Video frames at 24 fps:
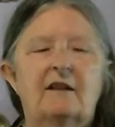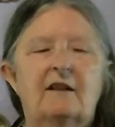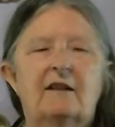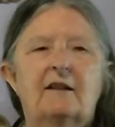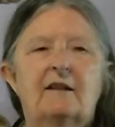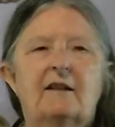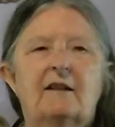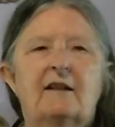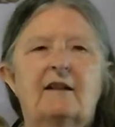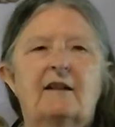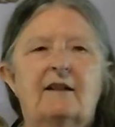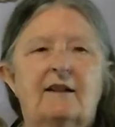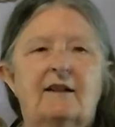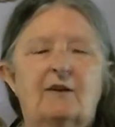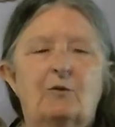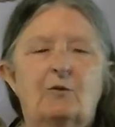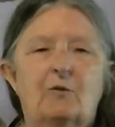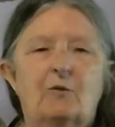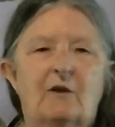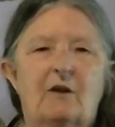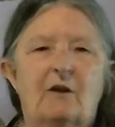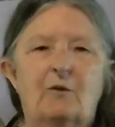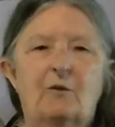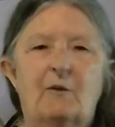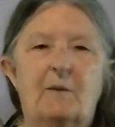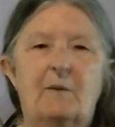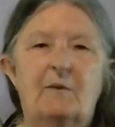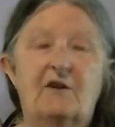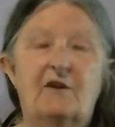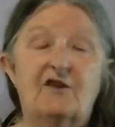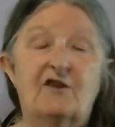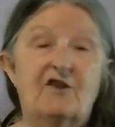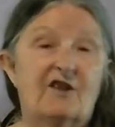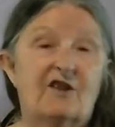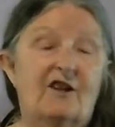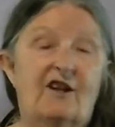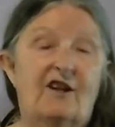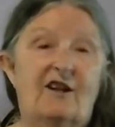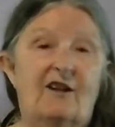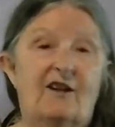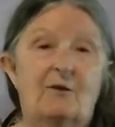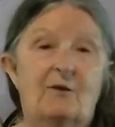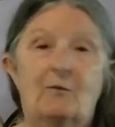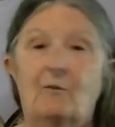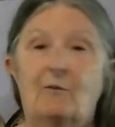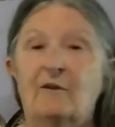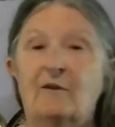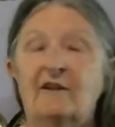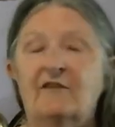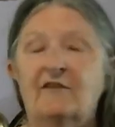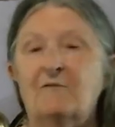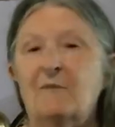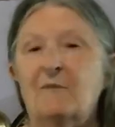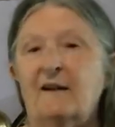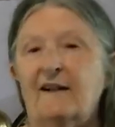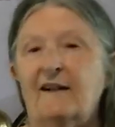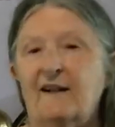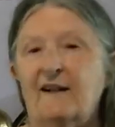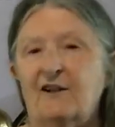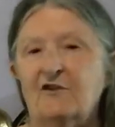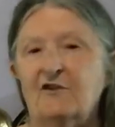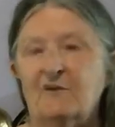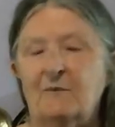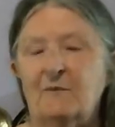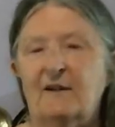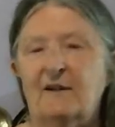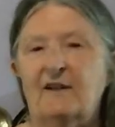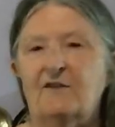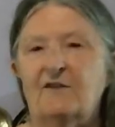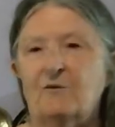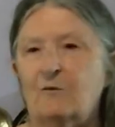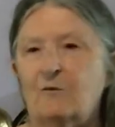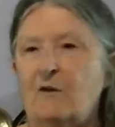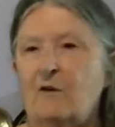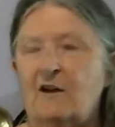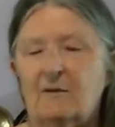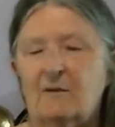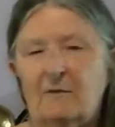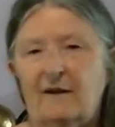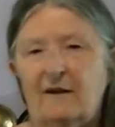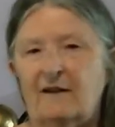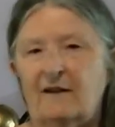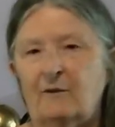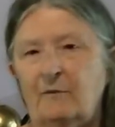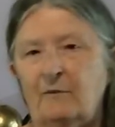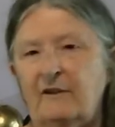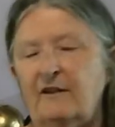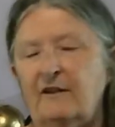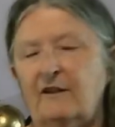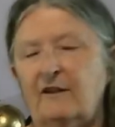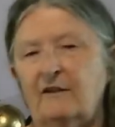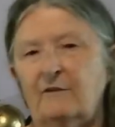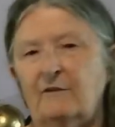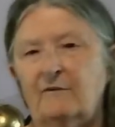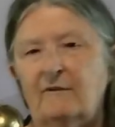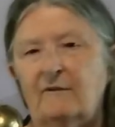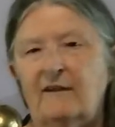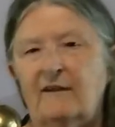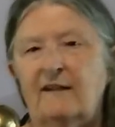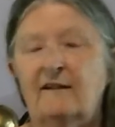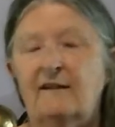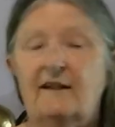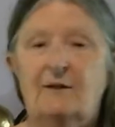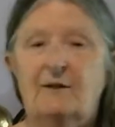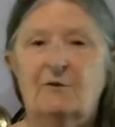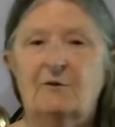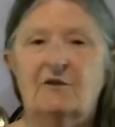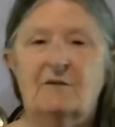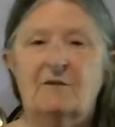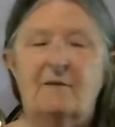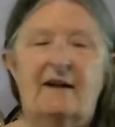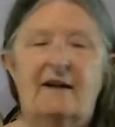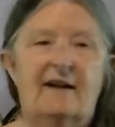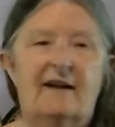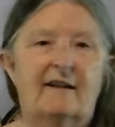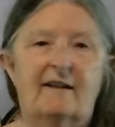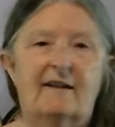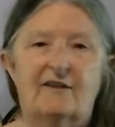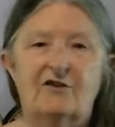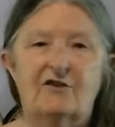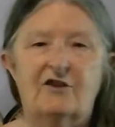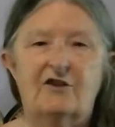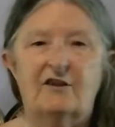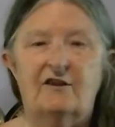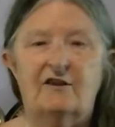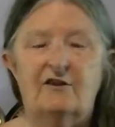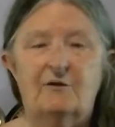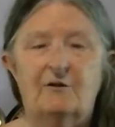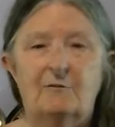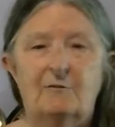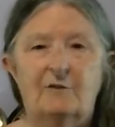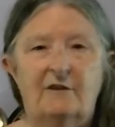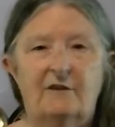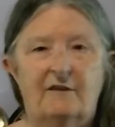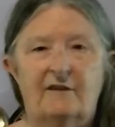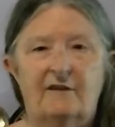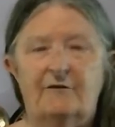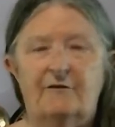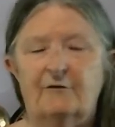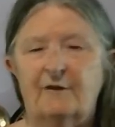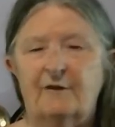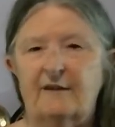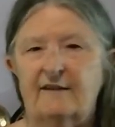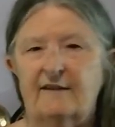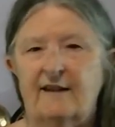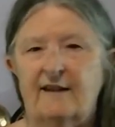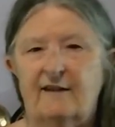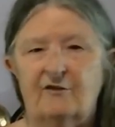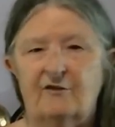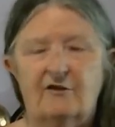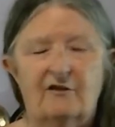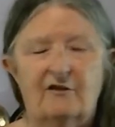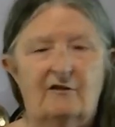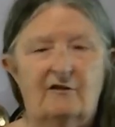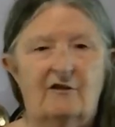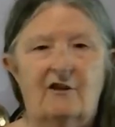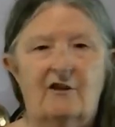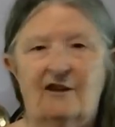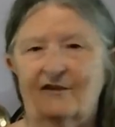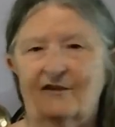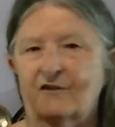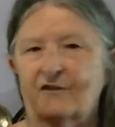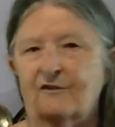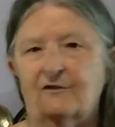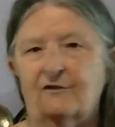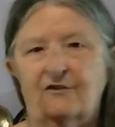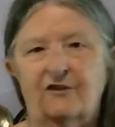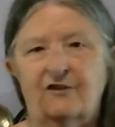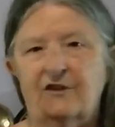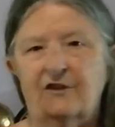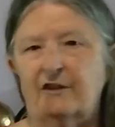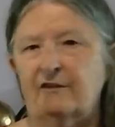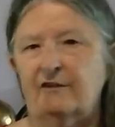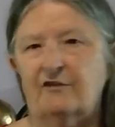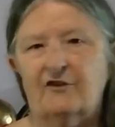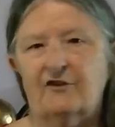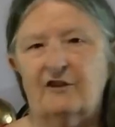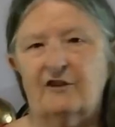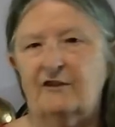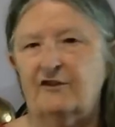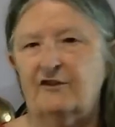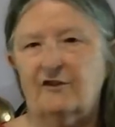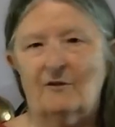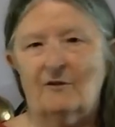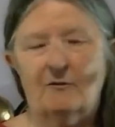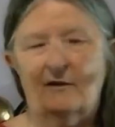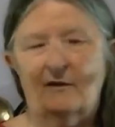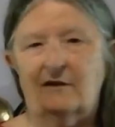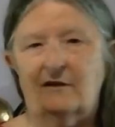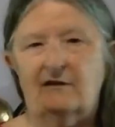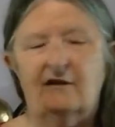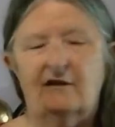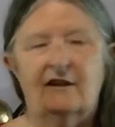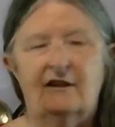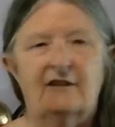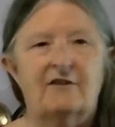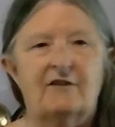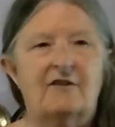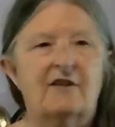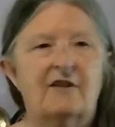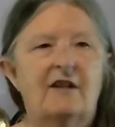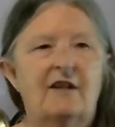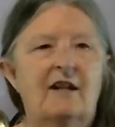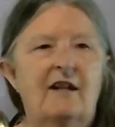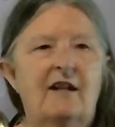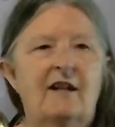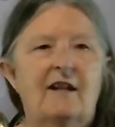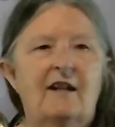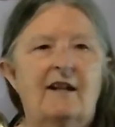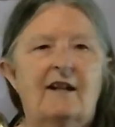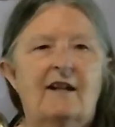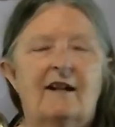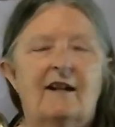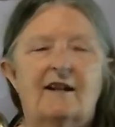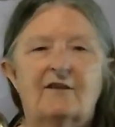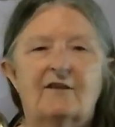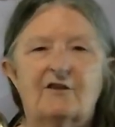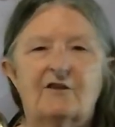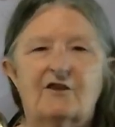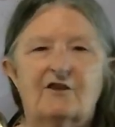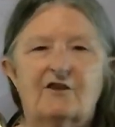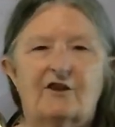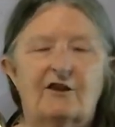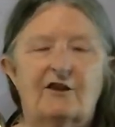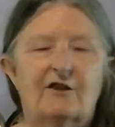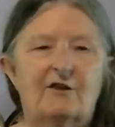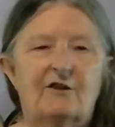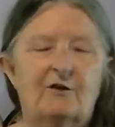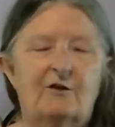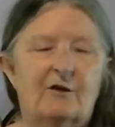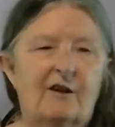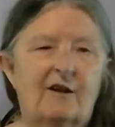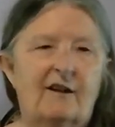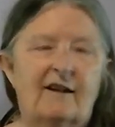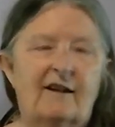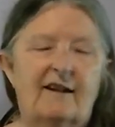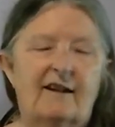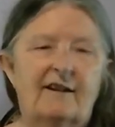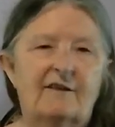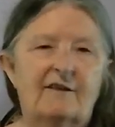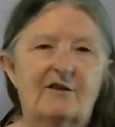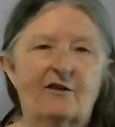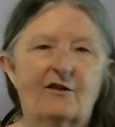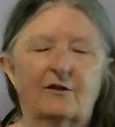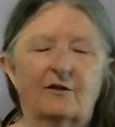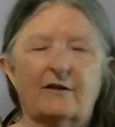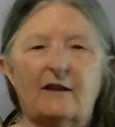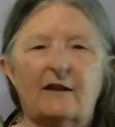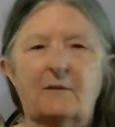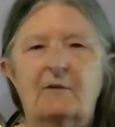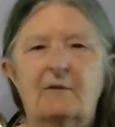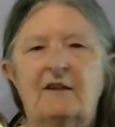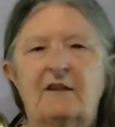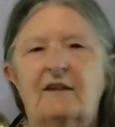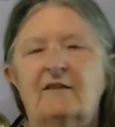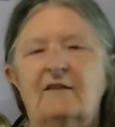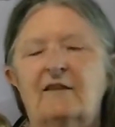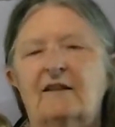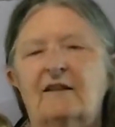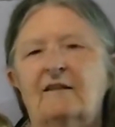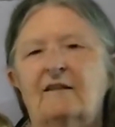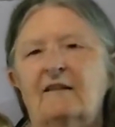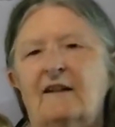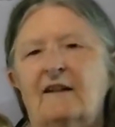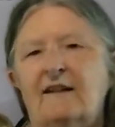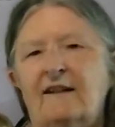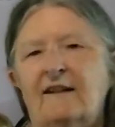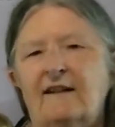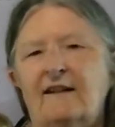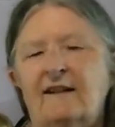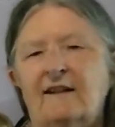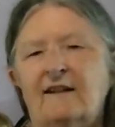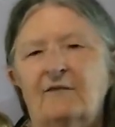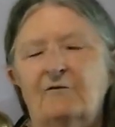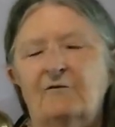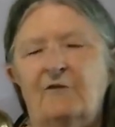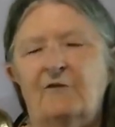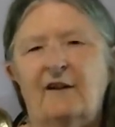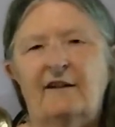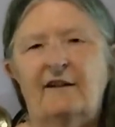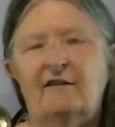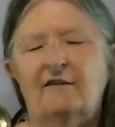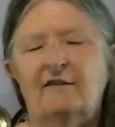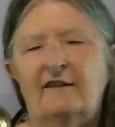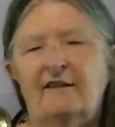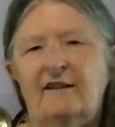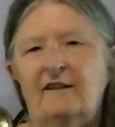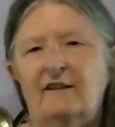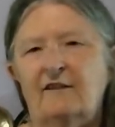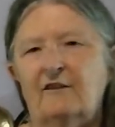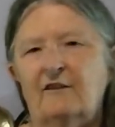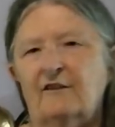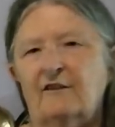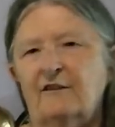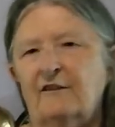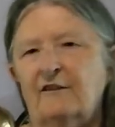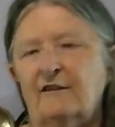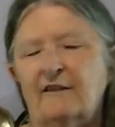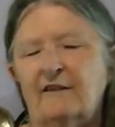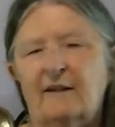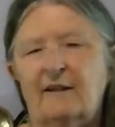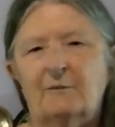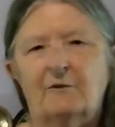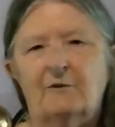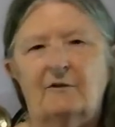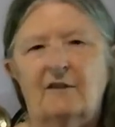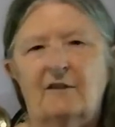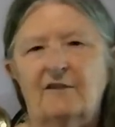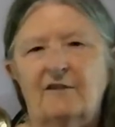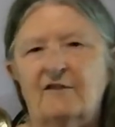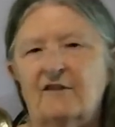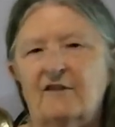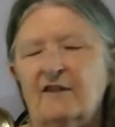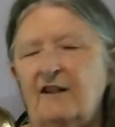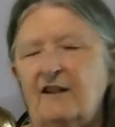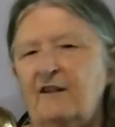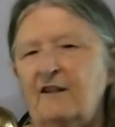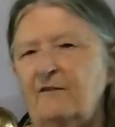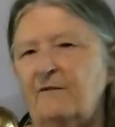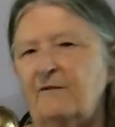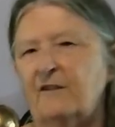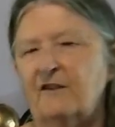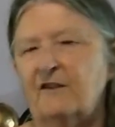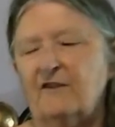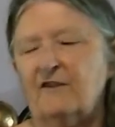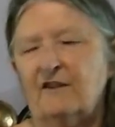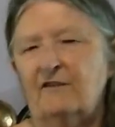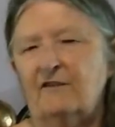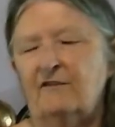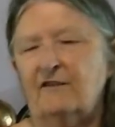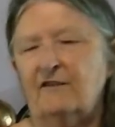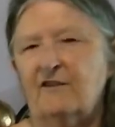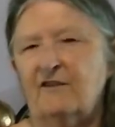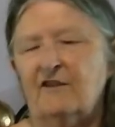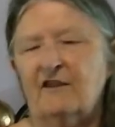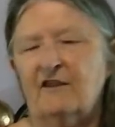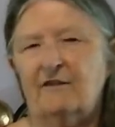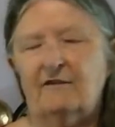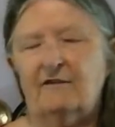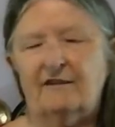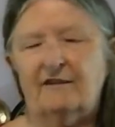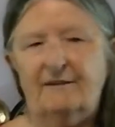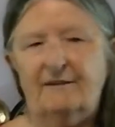and one of the women saw one of my housemates walk by a window, and he was a man, and she completely freaked out. She lost her shit. She just went nuts and started crying and screaming that I had violated her and kept her unsafe, etc., etc.,